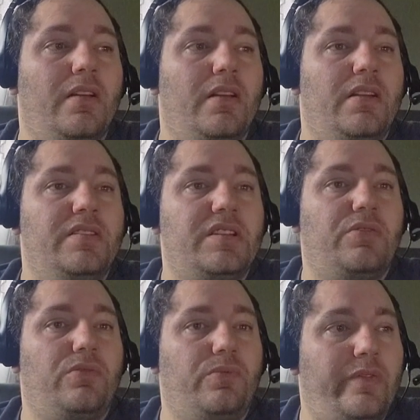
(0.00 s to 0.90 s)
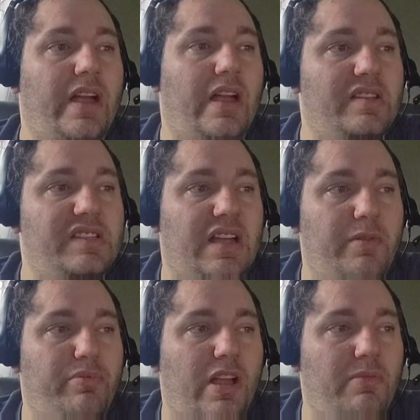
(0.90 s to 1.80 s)
So we've got Azati
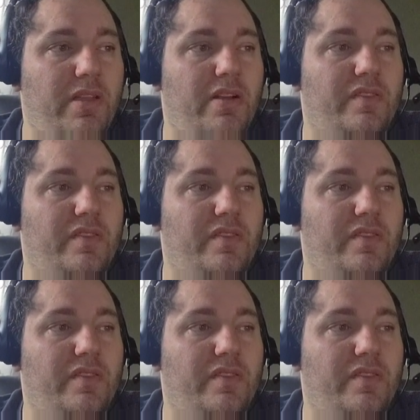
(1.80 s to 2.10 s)
Prime here.